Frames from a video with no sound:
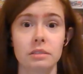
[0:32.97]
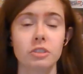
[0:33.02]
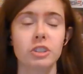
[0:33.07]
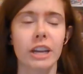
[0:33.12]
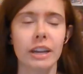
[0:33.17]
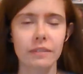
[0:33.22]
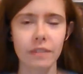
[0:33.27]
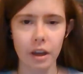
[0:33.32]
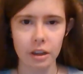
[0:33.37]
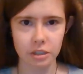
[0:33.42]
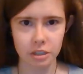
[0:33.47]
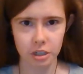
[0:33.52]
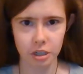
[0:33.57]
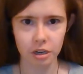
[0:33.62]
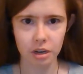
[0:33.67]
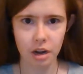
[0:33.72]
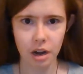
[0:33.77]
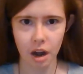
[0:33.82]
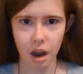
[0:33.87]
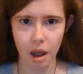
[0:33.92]
Jane
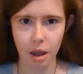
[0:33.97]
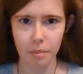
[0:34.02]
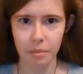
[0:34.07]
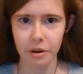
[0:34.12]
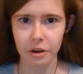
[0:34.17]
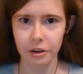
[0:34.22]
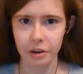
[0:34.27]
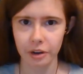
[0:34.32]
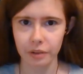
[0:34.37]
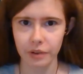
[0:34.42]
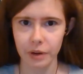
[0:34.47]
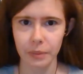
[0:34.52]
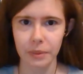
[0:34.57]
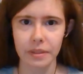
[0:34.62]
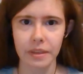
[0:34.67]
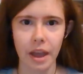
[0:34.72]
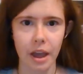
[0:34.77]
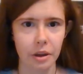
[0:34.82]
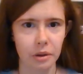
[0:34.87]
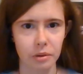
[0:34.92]
Foster, her interview with
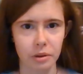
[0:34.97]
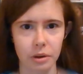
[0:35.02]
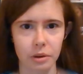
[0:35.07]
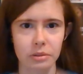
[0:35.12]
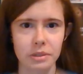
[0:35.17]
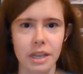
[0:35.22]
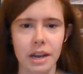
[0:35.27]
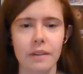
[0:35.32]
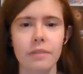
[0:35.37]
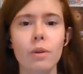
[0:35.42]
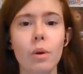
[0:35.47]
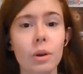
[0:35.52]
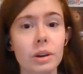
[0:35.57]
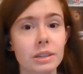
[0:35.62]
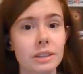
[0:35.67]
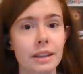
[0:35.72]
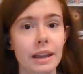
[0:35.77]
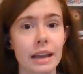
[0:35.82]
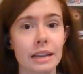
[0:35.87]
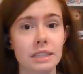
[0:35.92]
Yahoo News, and of
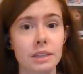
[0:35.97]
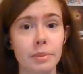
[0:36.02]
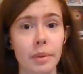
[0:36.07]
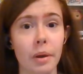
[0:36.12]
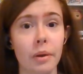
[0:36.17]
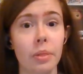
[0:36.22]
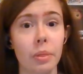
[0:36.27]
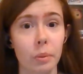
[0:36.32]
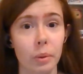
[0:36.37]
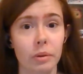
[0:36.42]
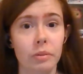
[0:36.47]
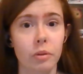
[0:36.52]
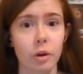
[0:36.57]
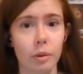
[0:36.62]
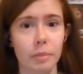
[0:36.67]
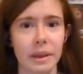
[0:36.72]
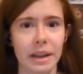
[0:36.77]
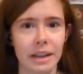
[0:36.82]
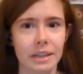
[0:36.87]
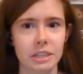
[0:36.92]
course they asked about Thor 4
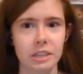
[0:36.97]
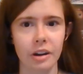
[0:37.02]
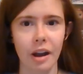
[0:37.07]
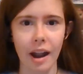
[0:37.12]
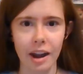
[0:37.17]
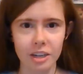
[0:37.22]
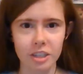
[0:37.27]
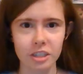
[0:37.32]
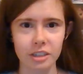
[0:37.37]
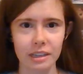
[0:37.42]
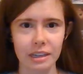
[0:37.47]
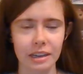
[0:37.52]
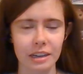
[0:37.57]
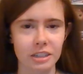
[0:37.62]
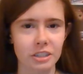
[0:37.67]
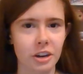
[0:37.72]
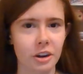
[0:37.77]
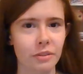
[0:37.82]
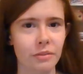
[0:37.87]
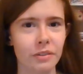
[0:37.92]
because they're actually going
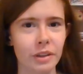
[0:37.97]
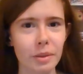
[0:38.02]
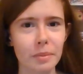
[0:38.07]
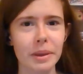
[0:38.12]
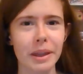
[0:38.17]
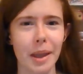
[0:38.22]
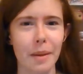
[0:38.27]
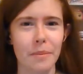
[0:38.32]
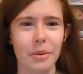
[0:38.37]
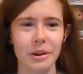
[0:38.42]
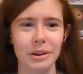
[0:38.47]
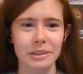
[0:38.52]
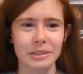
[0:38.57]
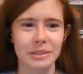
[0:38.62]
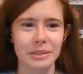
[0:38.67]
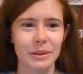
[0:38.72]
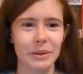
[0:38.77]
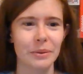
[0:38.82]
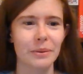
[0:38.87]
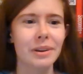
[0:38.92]
to start filming it pretty
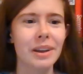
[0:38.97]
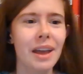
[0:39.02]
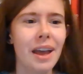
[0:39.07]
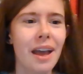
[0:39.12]
soon.